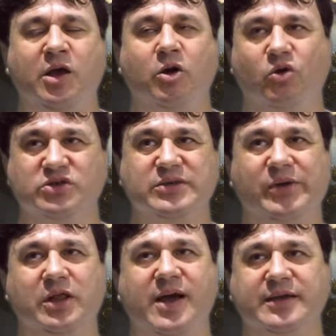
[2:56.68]
Or
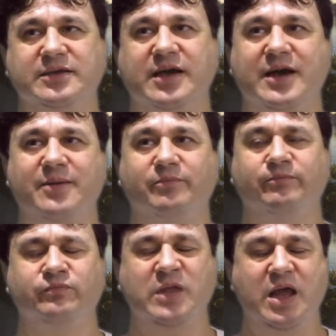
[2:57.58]
something like, um,
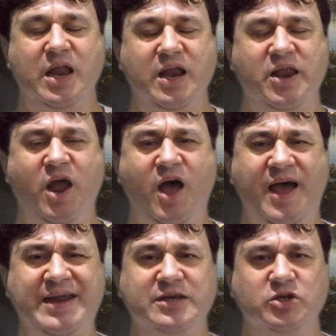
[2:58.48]

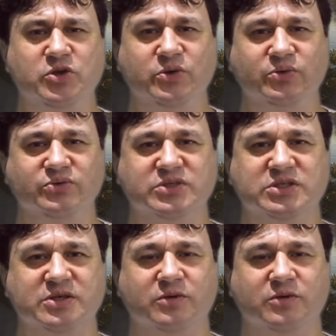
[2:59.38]
9 News